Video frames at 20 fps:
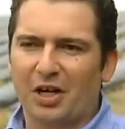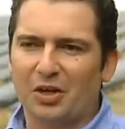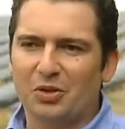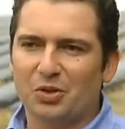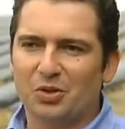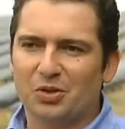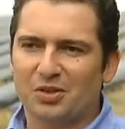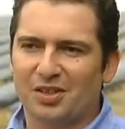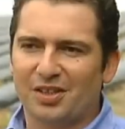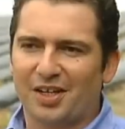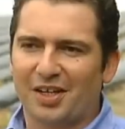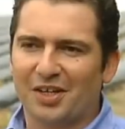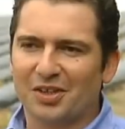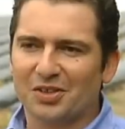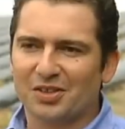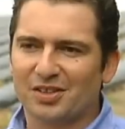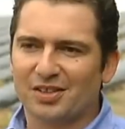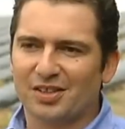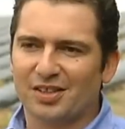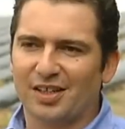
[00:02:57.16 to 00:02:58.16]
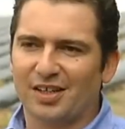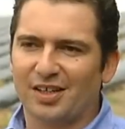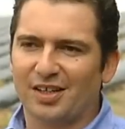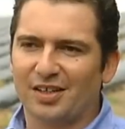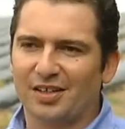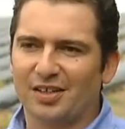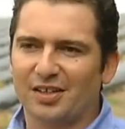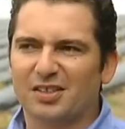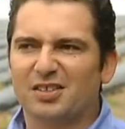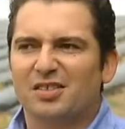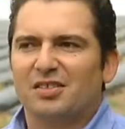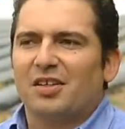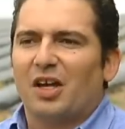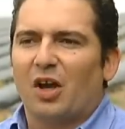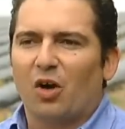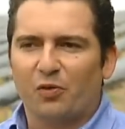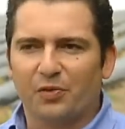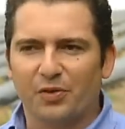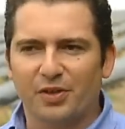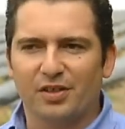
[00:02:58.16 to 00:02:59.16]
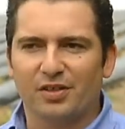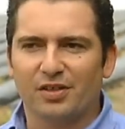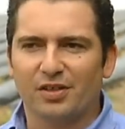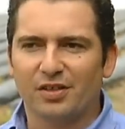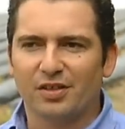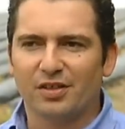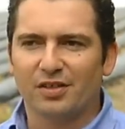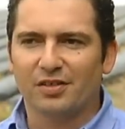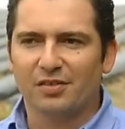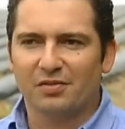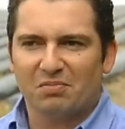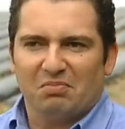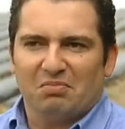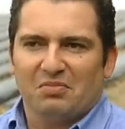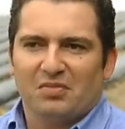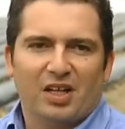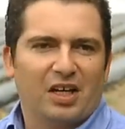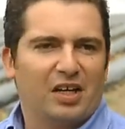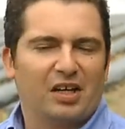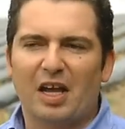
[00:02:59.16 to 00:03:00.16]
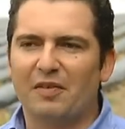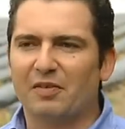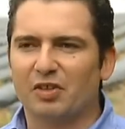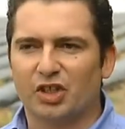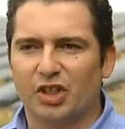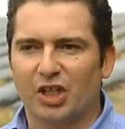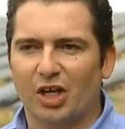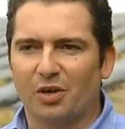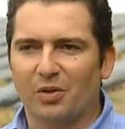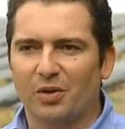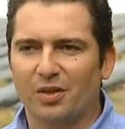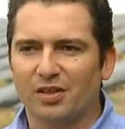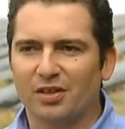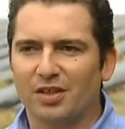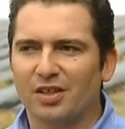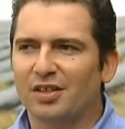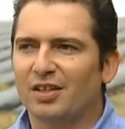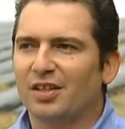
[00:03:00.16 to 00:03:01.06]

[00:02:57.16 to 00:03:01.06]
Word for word: own, own use in the house. Uh, it's healthy. Yeah, have a shower.